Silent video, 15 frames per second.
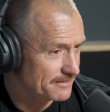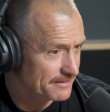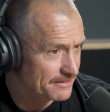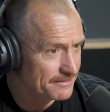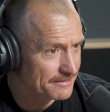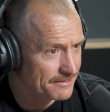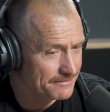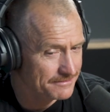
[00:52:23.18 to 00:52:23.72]
Yeah,
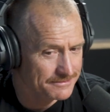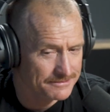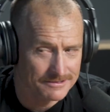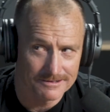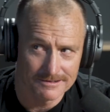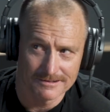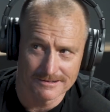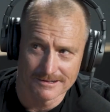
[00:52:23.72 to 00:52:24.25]
get it. Go on,
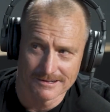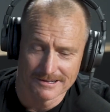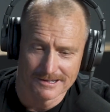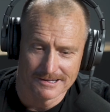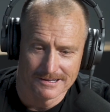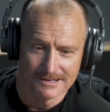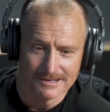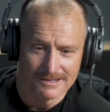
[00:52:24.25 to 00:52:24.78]
get it.
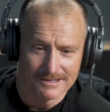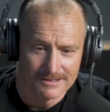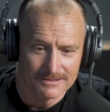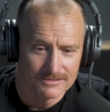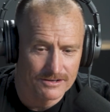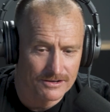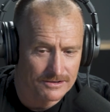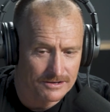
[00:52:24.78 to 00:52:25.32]

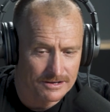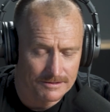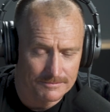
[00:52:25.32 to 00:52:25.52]
So